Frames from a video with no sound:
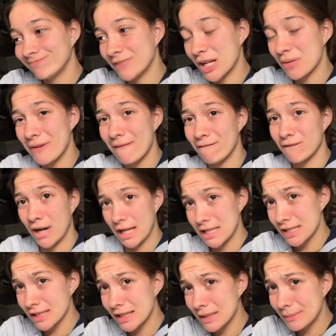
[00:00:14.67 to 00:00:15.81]
none of my friends
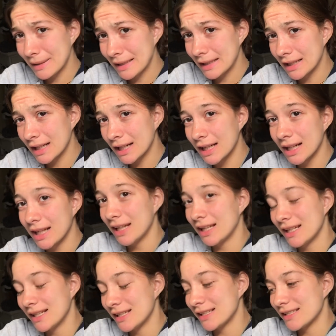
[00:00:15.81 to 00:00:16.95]
are gonna be here,
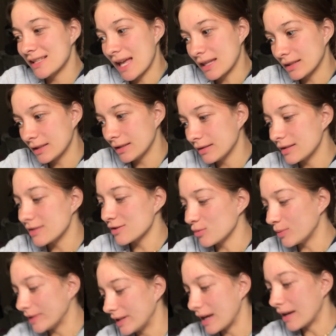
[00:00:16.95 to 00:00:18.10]
sadly. It's the
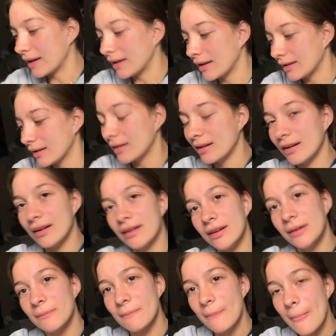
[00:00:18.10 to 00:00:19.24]
weekend.
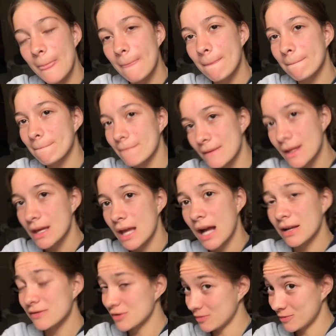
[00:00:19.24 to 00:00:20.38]
Um, I
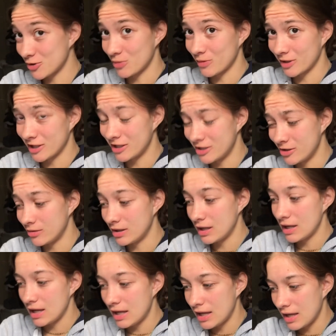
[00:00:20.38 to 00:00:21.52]
have so much homework to do.
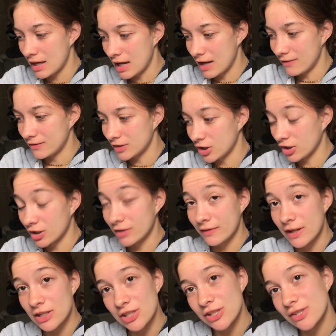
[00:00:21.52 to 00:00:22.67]
I have a current event
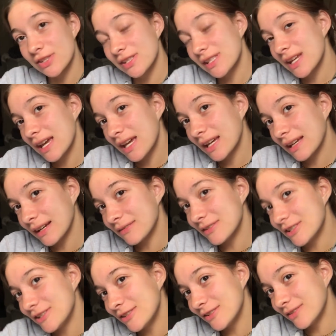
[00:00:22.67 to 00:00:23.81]
Tuesday I have to
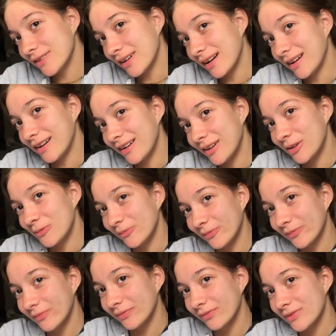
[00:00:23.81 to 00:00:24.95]
do, um,
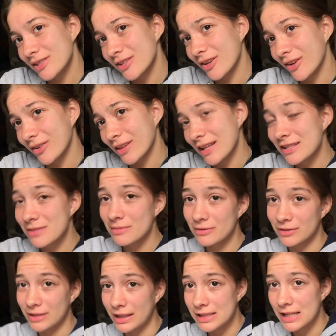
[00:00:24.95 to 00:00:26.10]
so that's gonna be
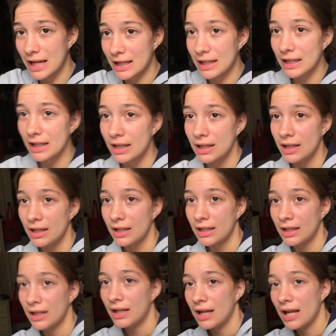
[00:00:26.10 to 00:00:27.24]
really exciting.
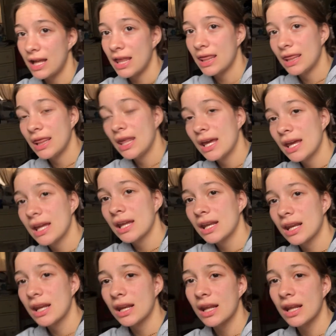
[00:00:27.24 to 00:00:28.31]
And then,